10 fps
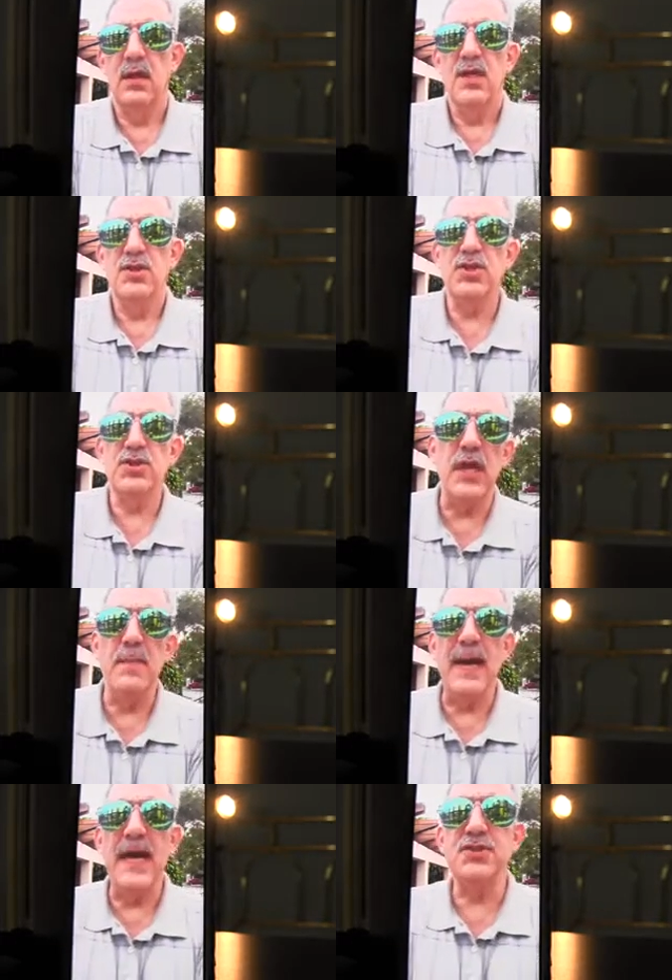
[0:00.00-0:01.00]
Just
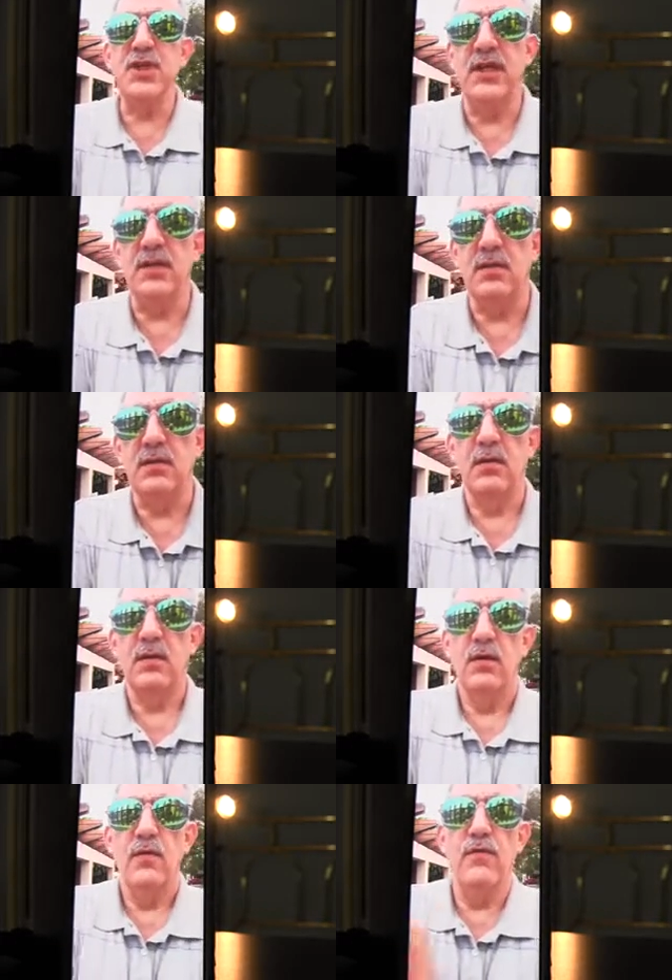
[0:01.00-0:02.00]
imagine it
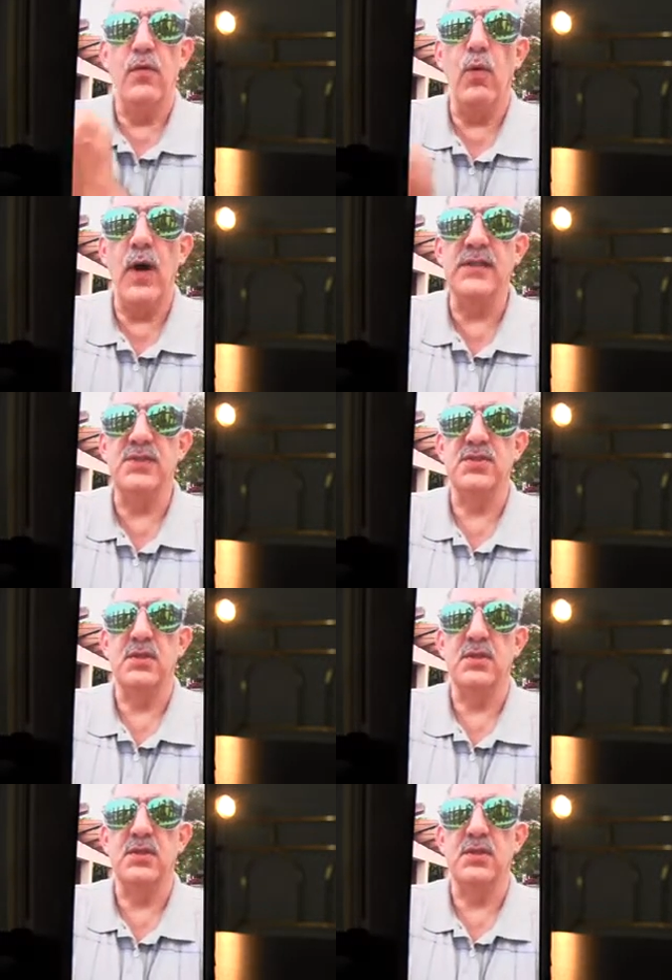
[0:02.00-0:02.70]
for once.